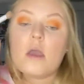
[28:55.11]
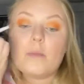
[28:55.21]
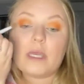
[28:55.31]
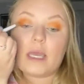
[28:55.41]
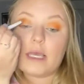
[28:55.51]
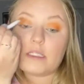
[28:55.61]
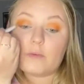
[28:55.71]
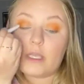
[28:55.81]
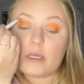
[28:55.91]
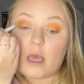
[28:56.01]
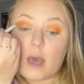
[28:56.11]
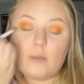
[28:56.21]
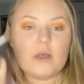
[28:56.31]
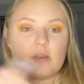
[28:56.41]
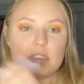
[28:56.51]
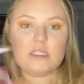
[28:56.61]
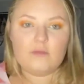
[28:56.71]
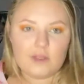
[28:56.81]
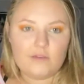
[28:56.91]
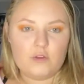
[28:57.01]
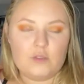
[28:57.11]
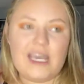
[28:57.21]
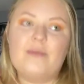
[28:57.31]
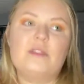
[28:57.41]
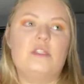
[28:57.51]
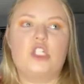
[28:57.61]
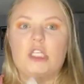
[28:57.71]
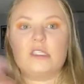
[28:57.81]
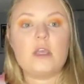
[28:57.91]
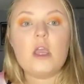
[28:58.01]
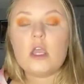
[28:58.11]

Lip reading: because we had unplugged the TV a few times and just